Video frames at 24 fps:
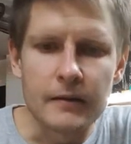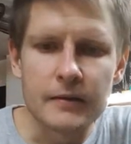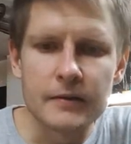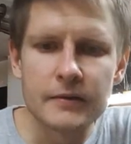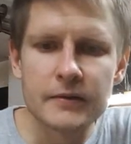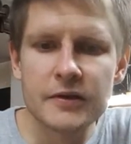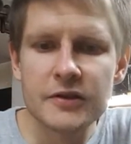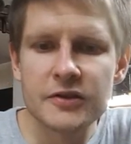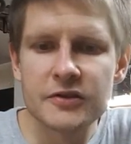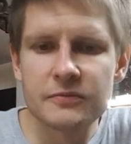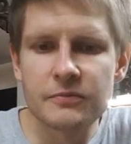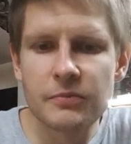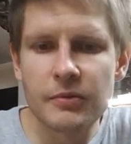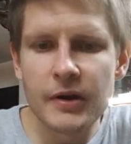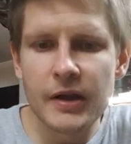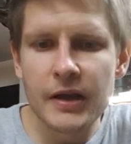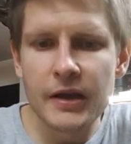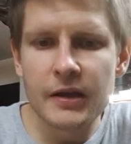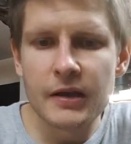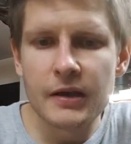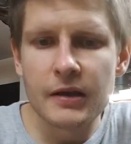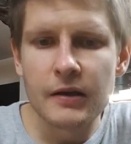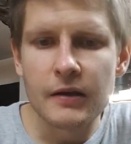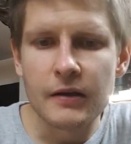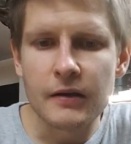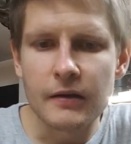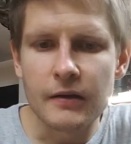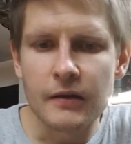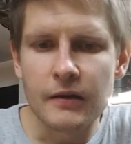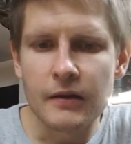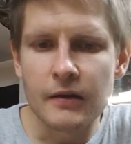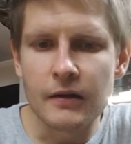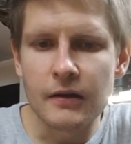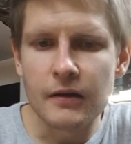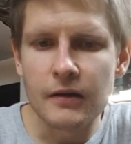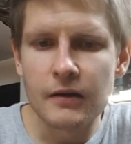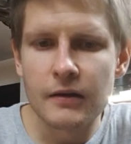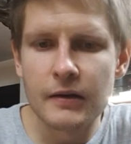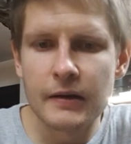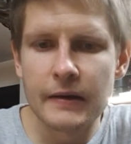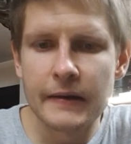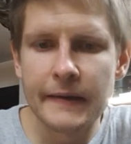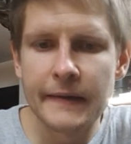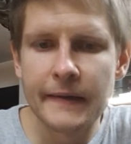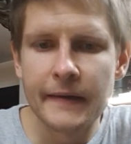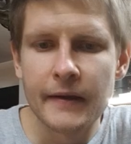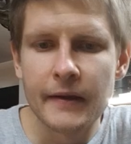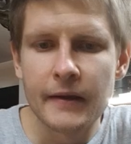disc brake
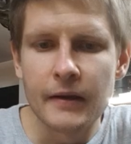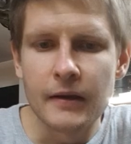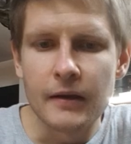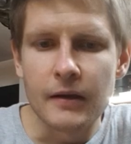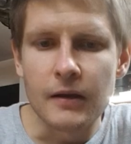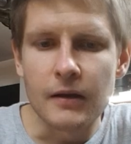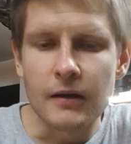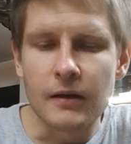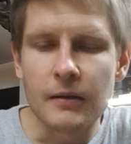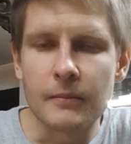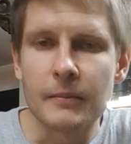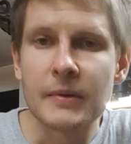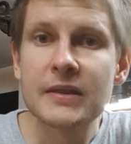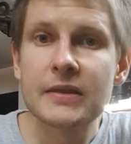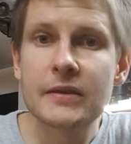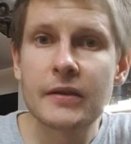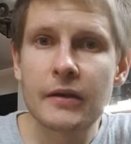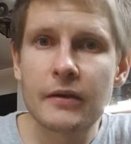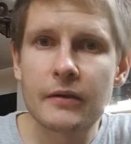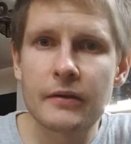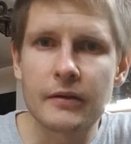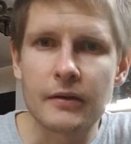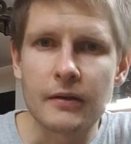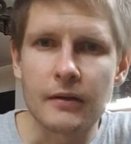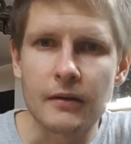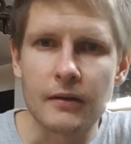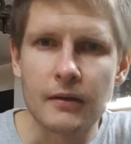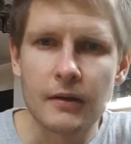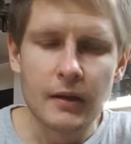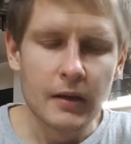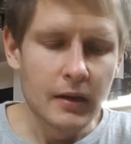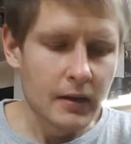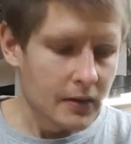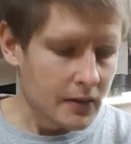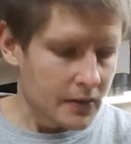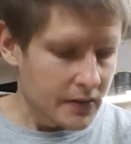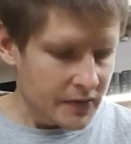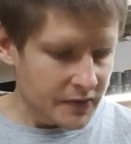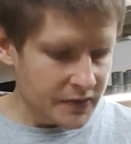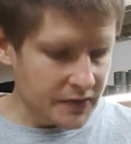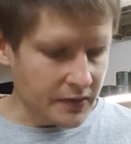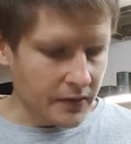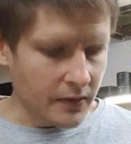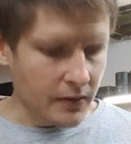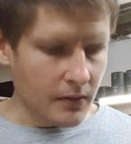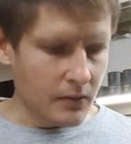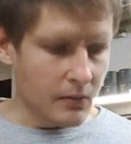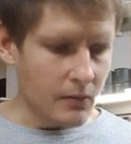material.
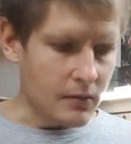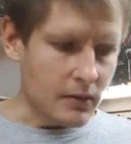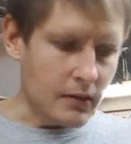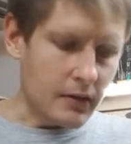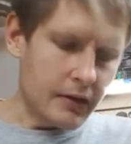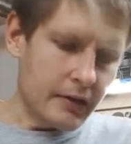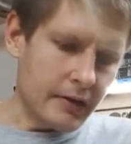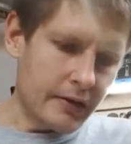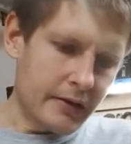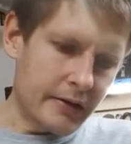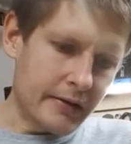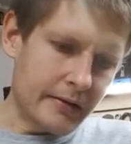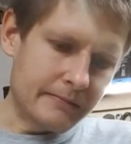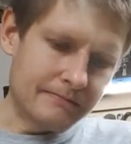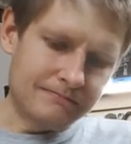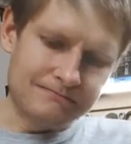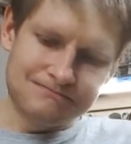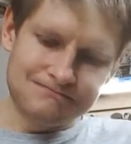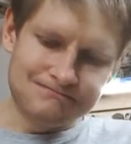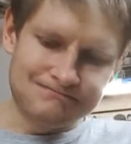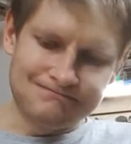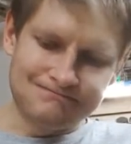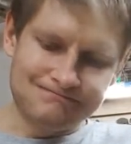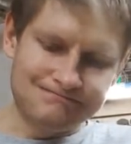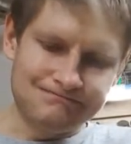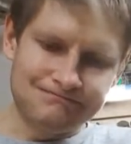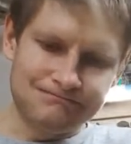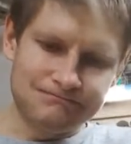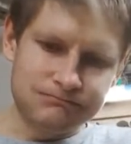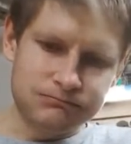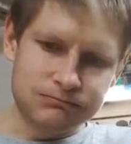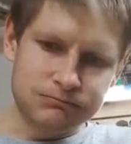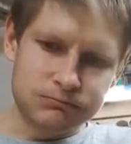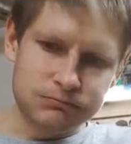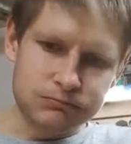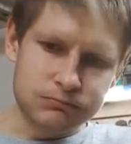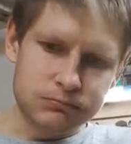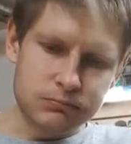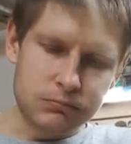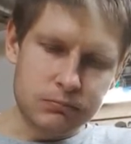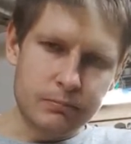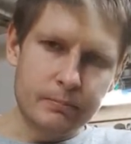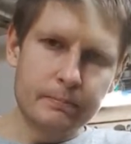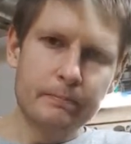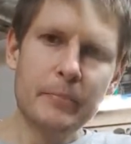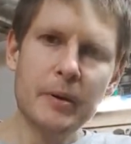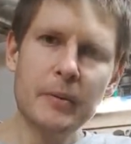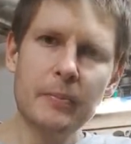So
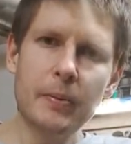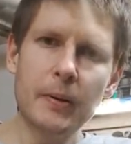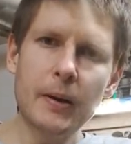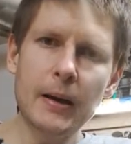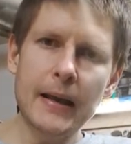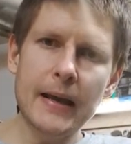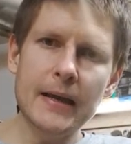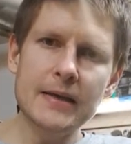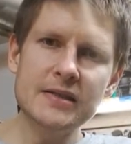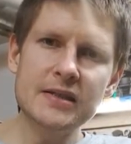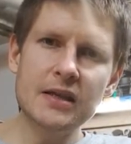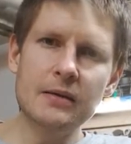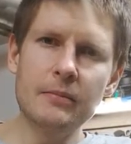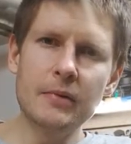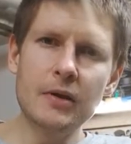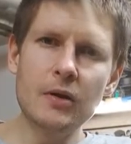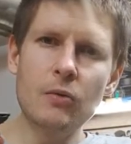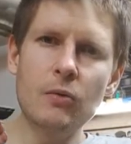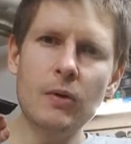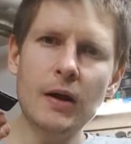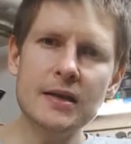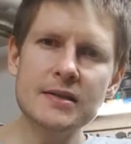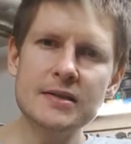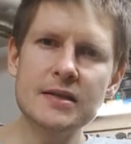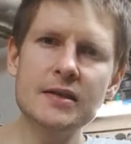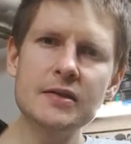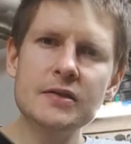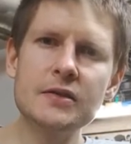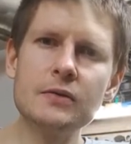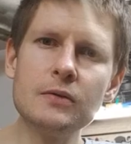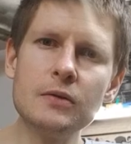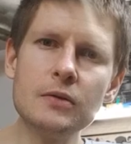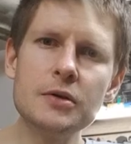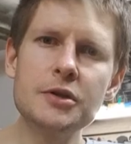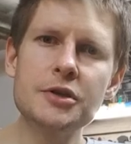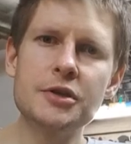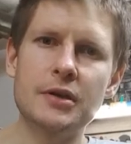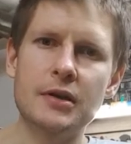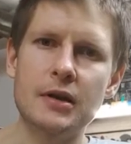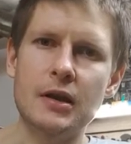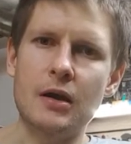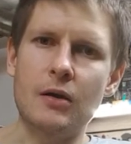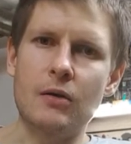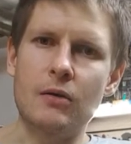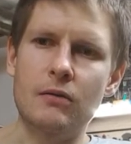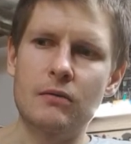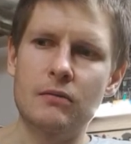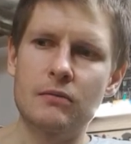people are asking me, what's the solution
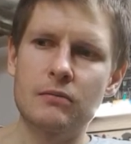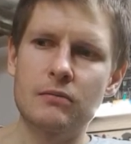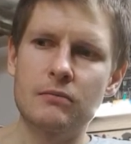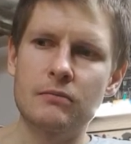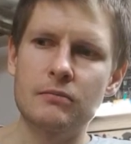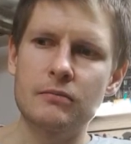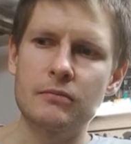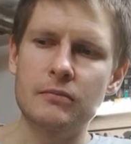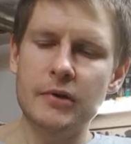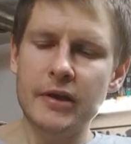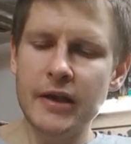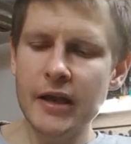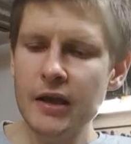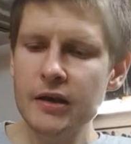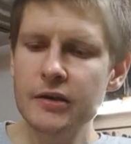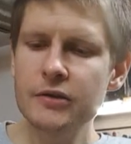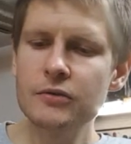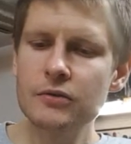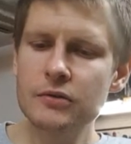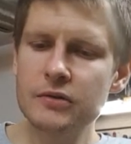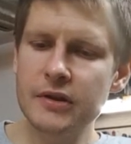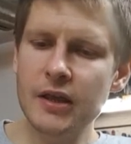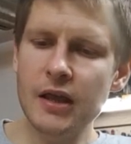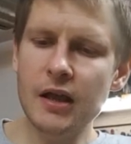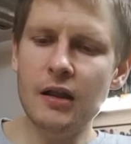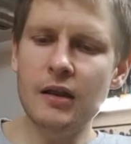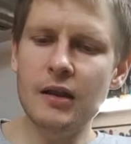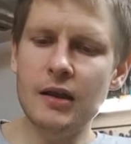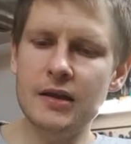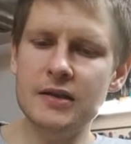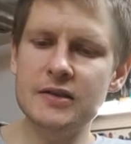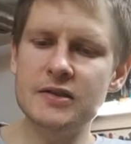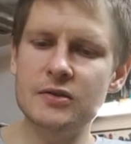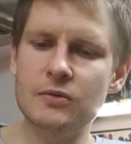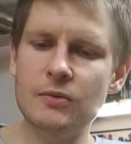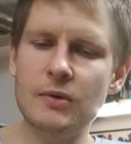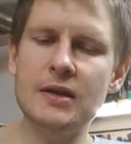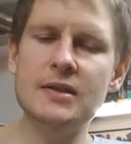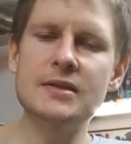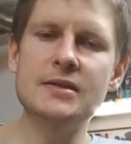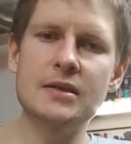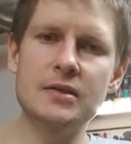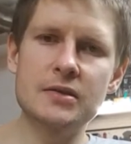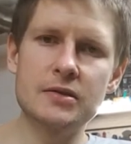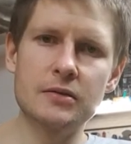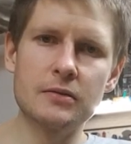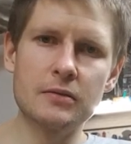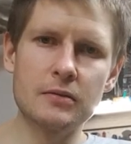now? Can you tell us what's
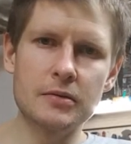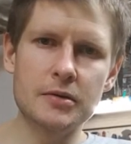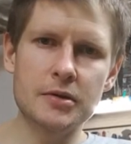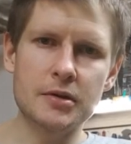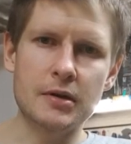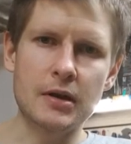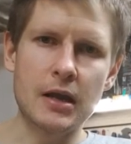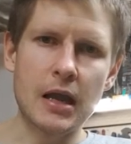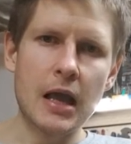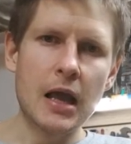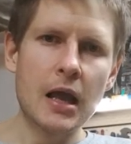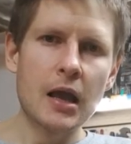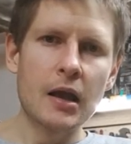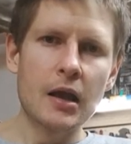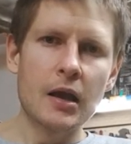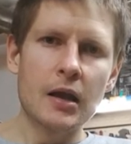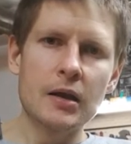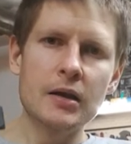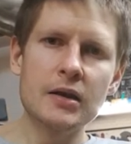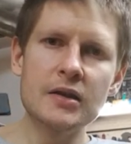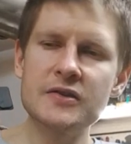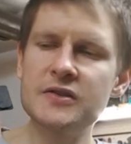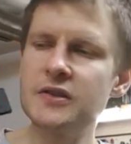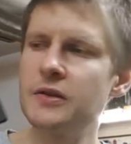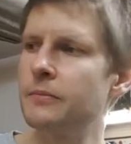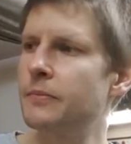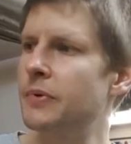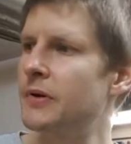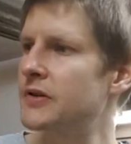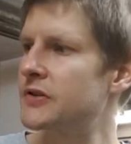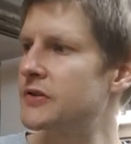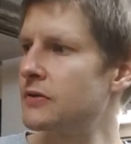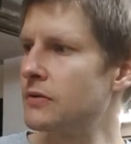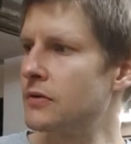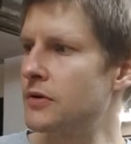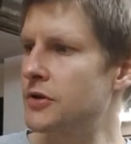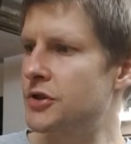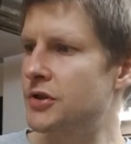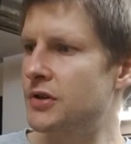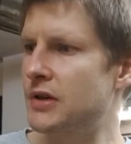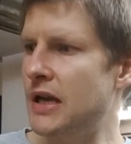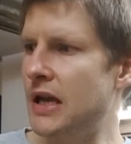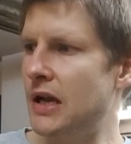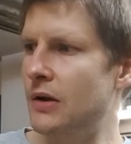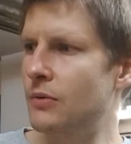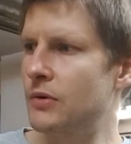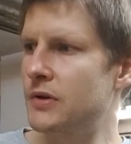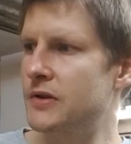the solution? The simple solution,
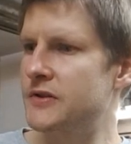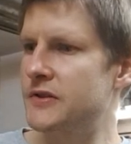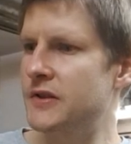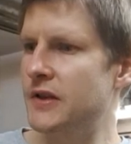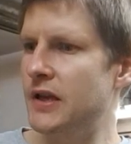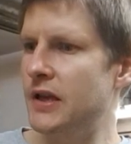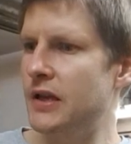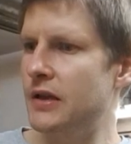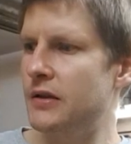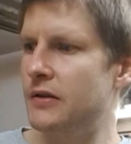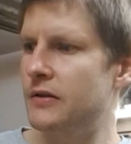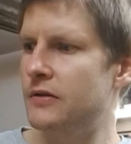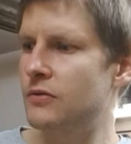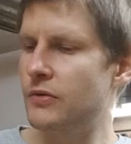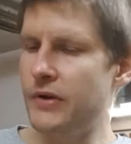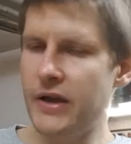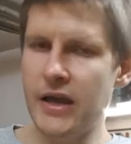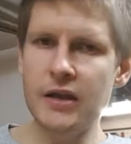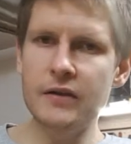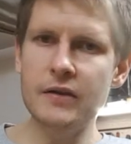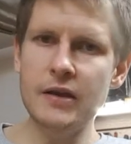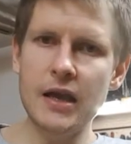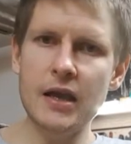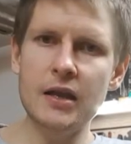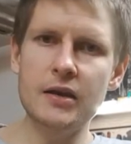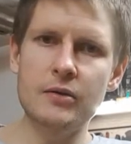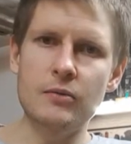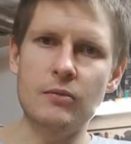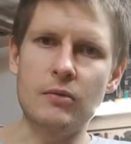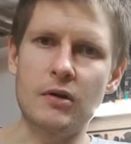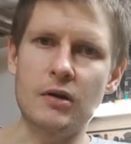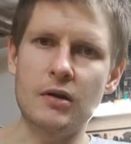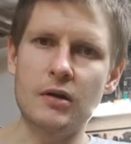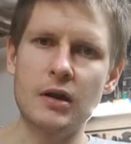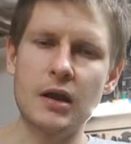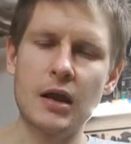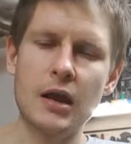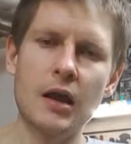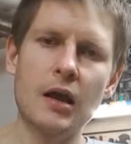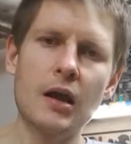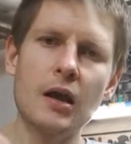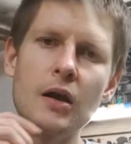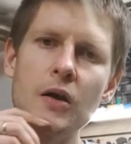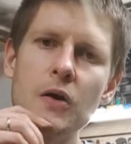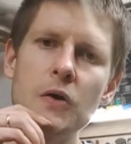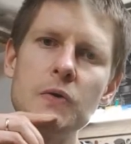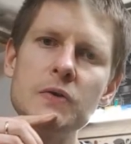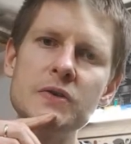I would say to anyone
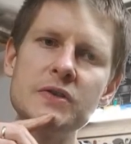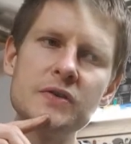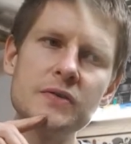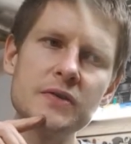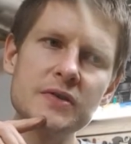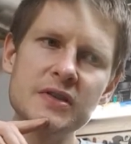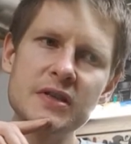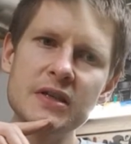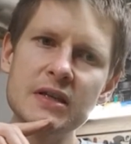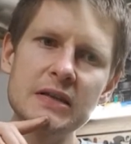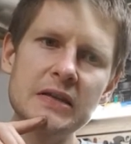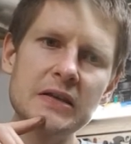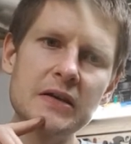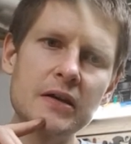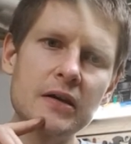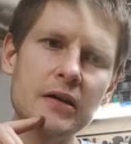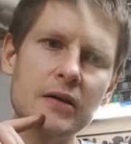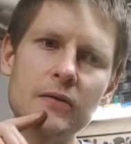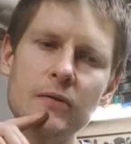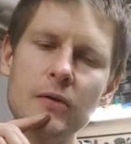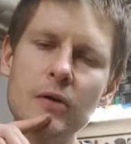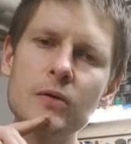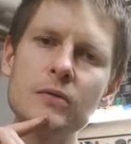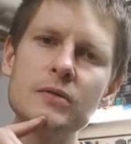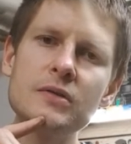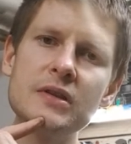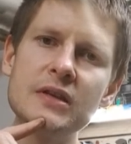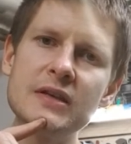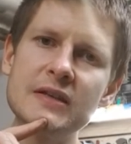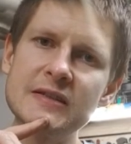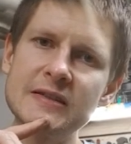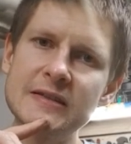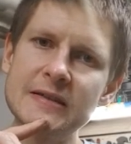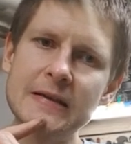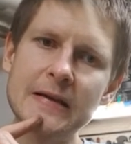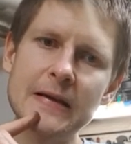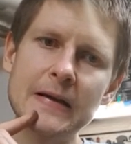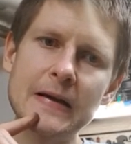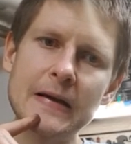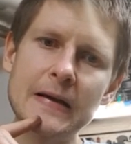who is using the road disc,